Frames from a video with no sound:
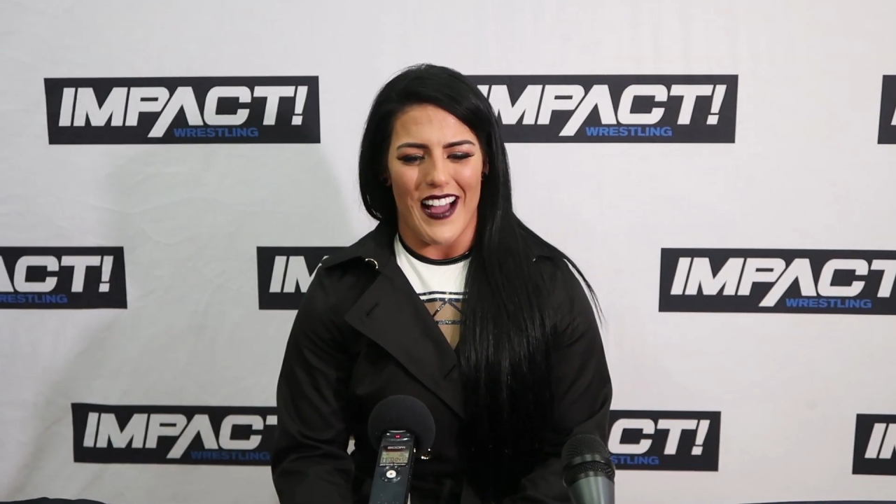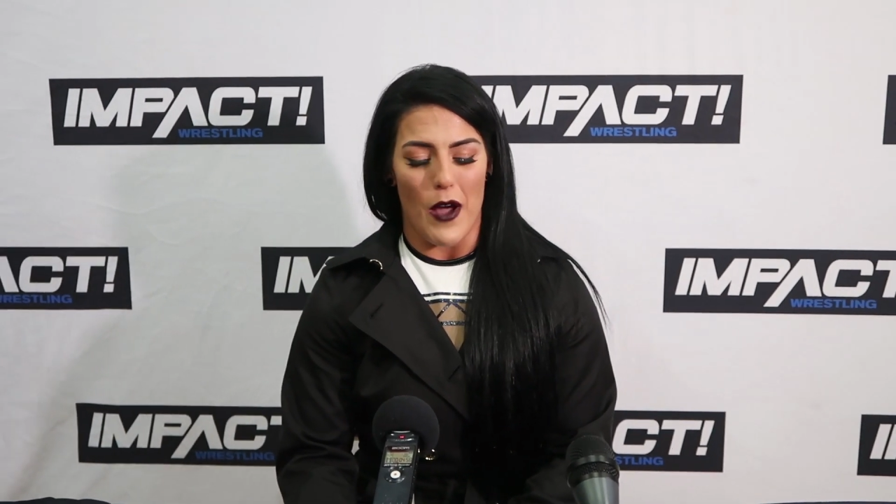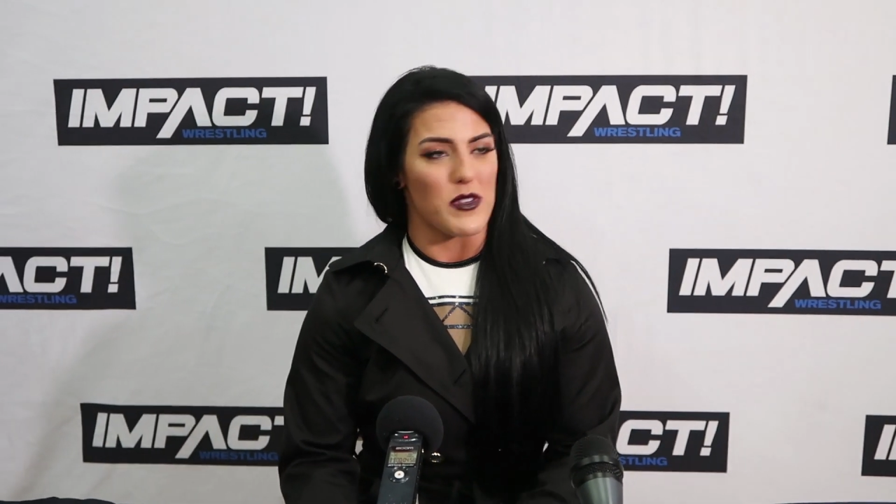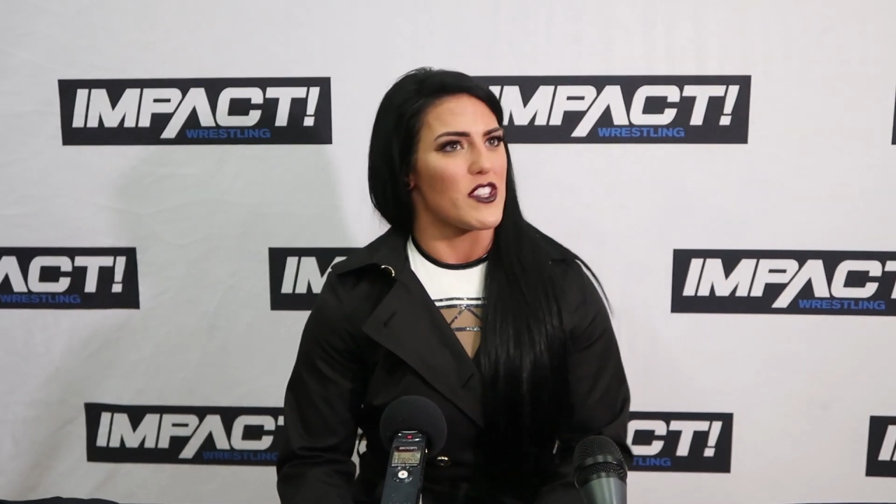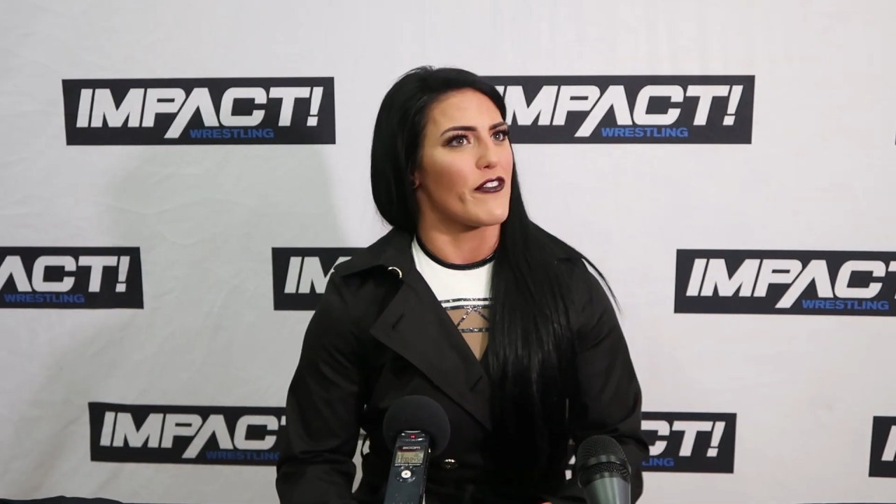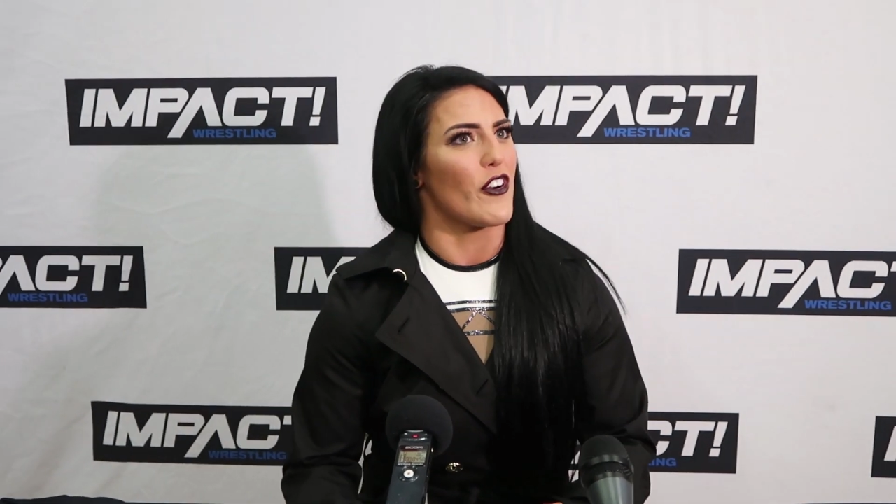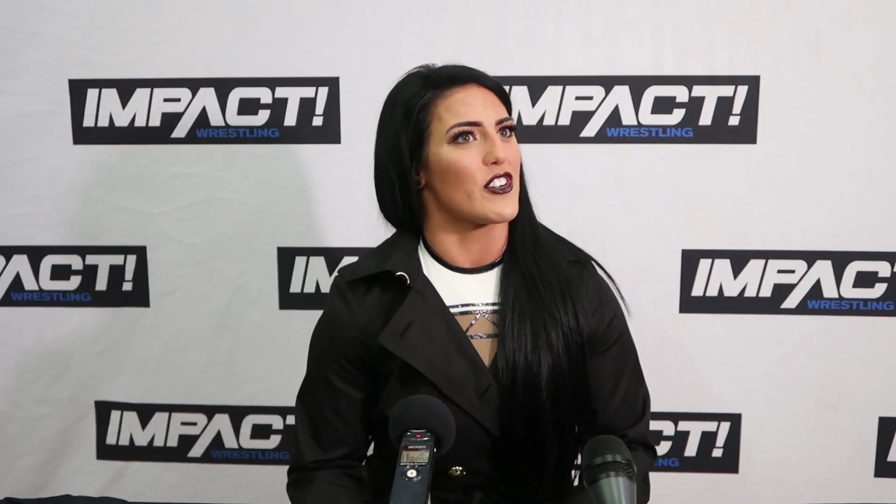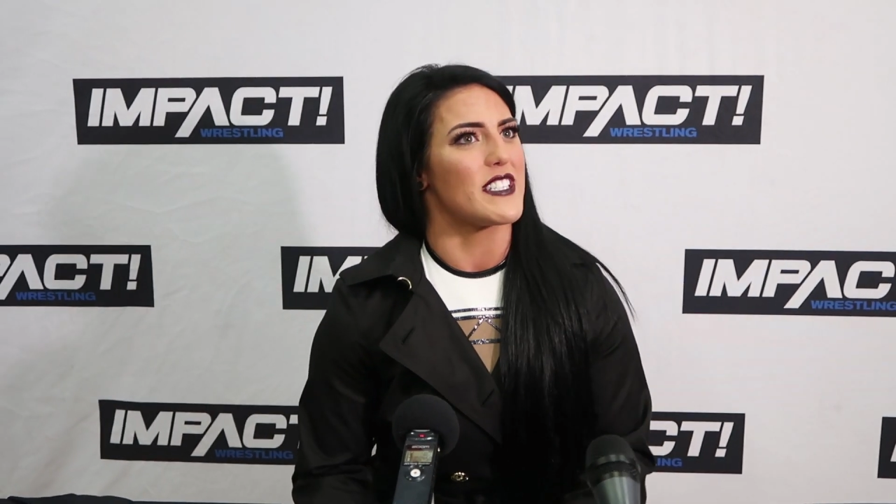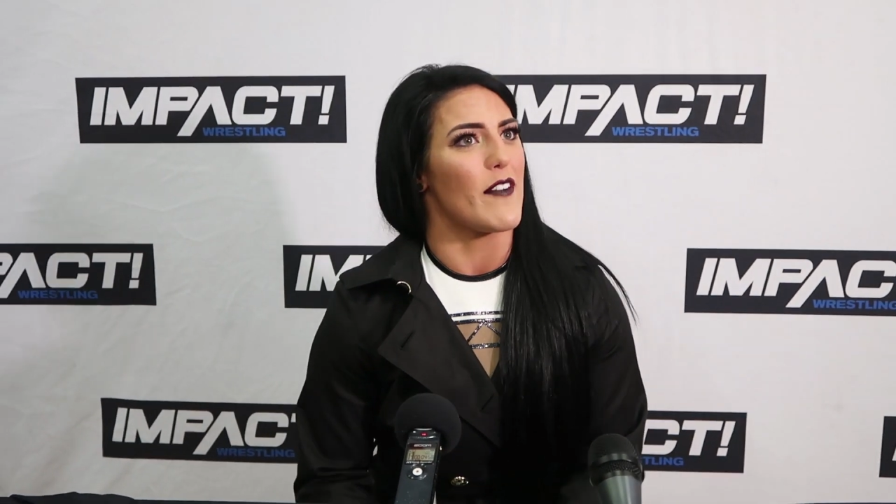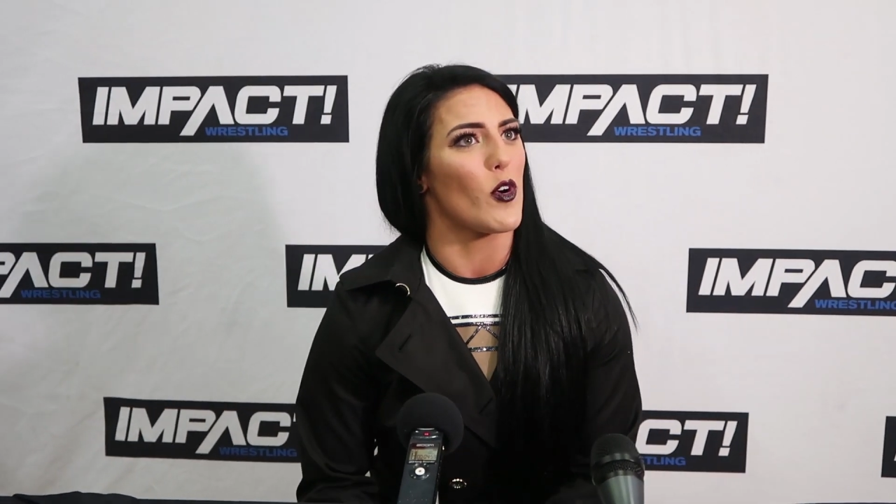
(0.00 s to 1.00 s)
I was the
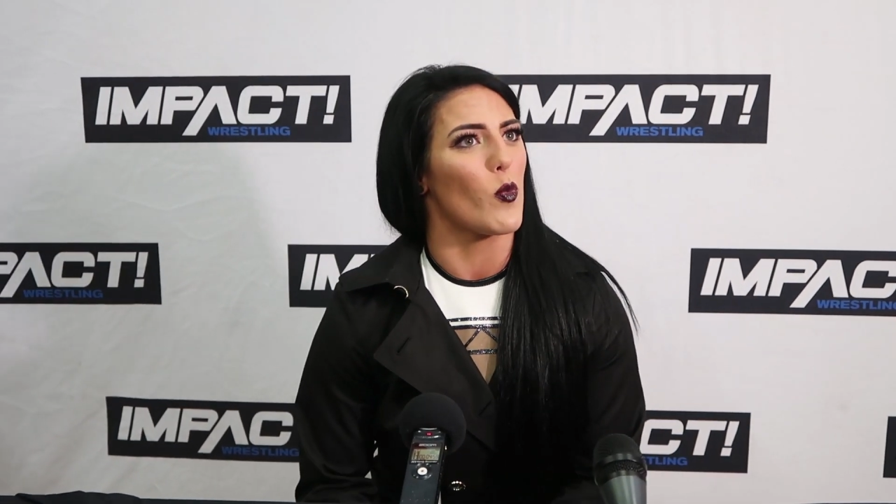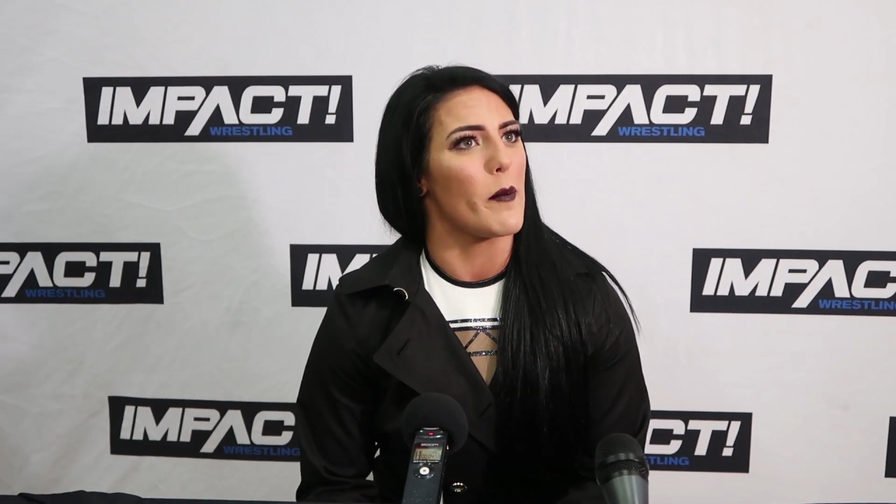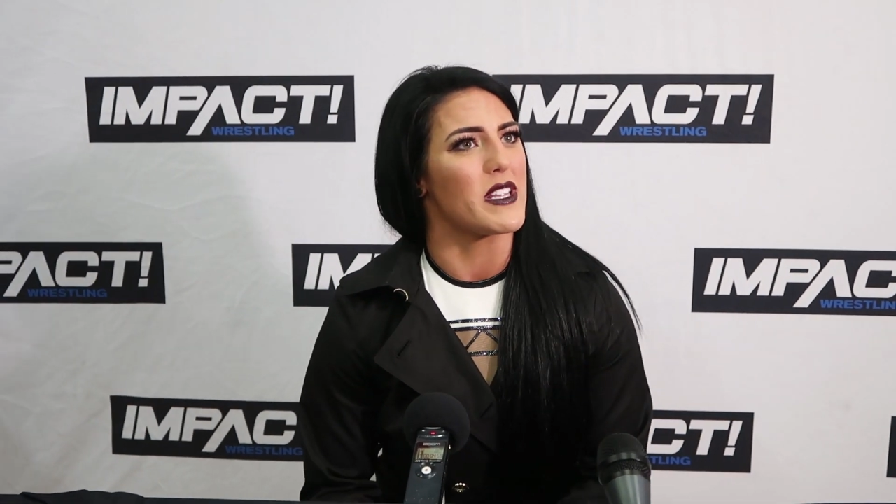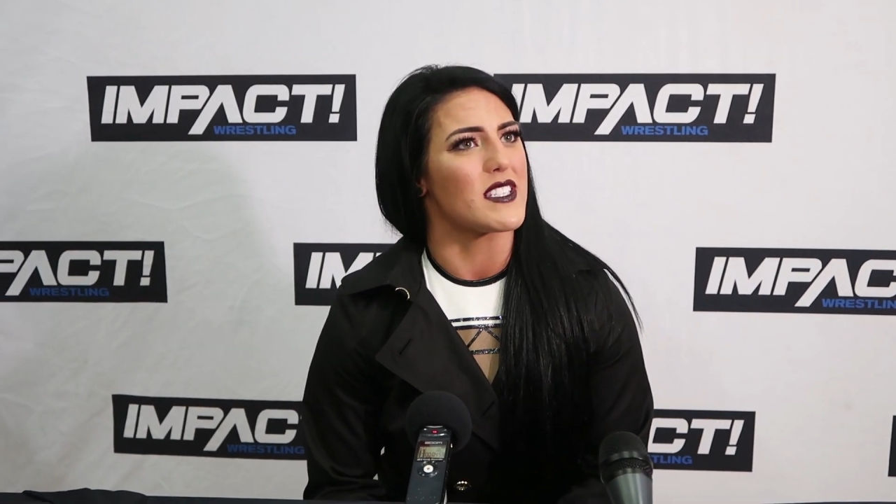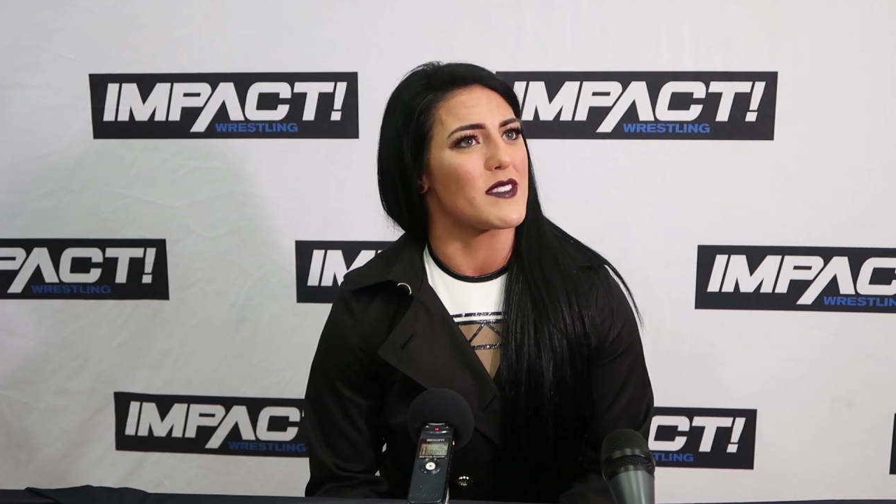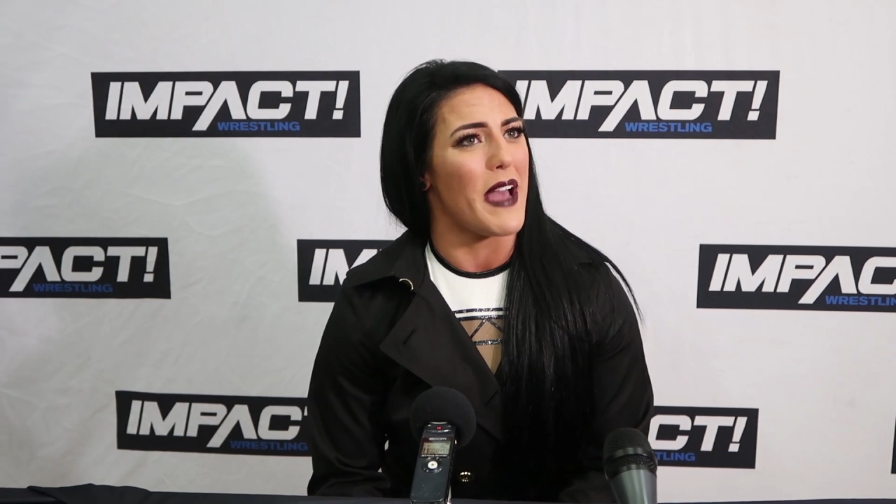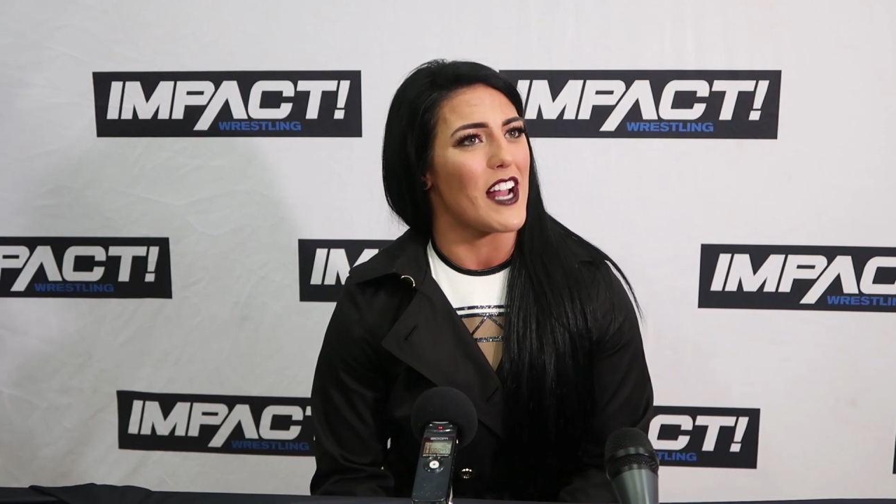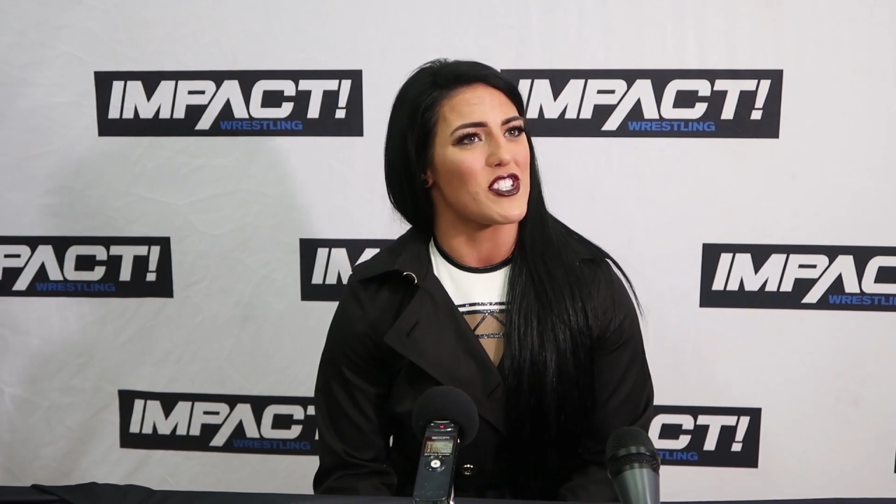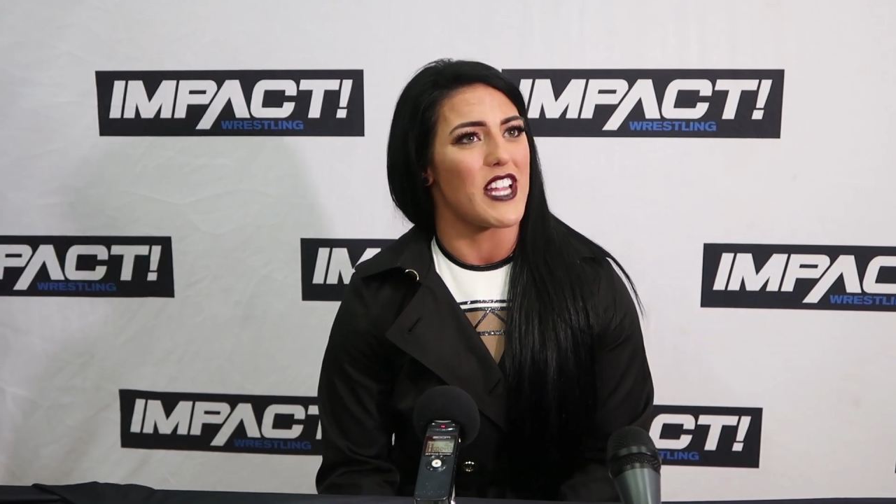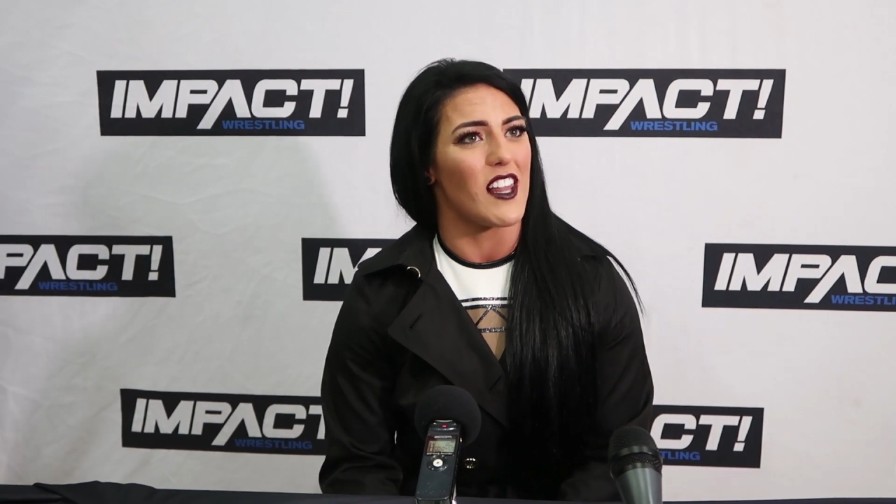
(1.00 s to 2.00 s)
first ever women's match